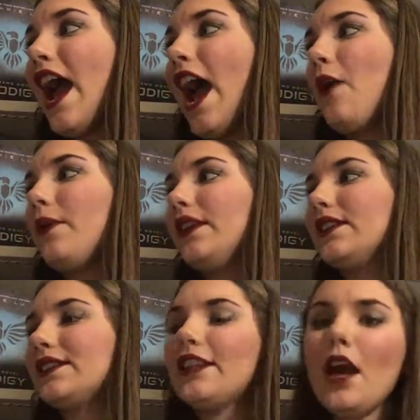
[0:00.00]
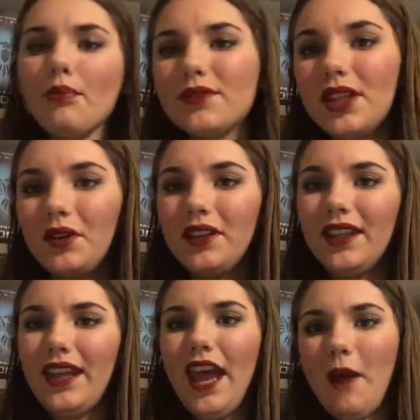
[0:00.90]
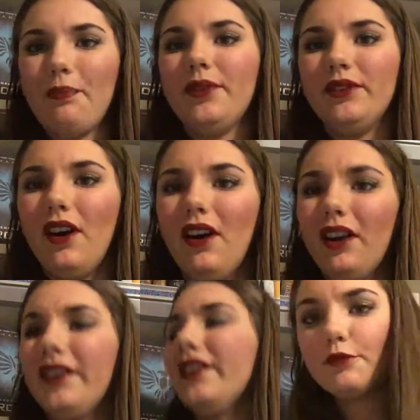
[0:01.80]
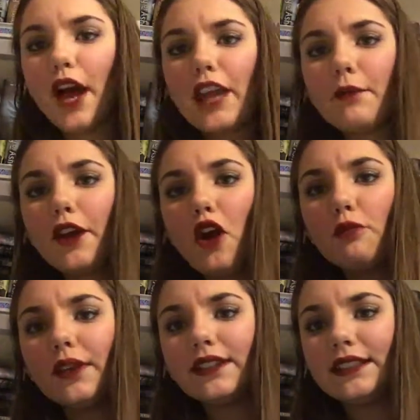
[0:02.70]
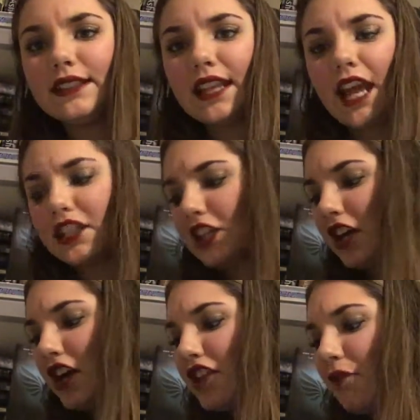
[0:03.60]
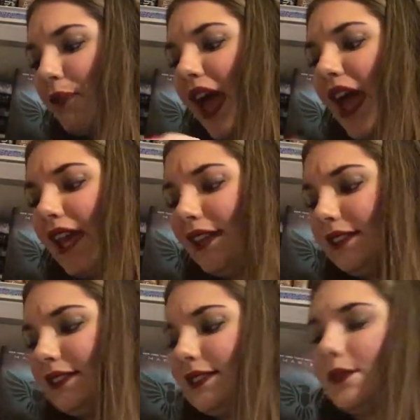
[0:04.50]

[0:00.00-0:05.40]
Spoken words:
And we skip to the epilogue. Mind my own business, and I turn the page.